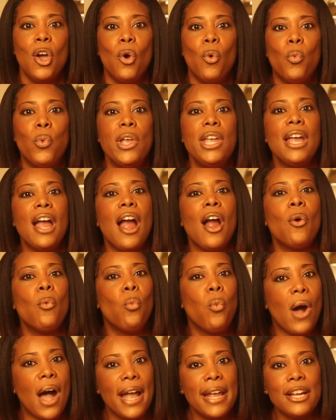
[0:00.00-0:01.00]
We are
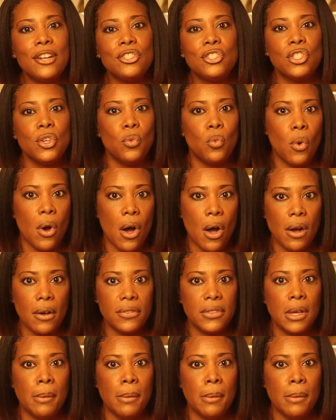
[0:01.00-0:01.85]
wired to walk.